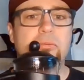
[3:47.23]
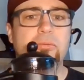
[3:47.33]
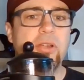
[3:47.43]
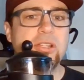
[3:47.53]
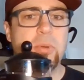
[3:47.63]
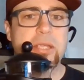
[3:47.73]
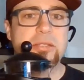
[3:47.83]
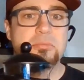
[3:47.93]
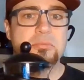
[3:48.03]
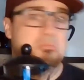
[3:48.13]
French
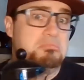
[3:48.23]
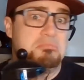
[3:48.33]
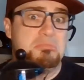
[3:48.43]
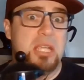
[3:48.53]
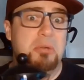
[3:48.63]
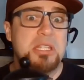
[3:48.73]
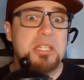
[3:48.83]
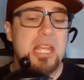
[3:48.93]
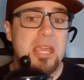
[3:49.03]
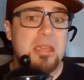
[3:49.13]
press, see what
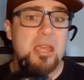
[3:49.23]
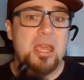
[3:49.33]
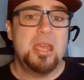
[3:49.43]
it's like.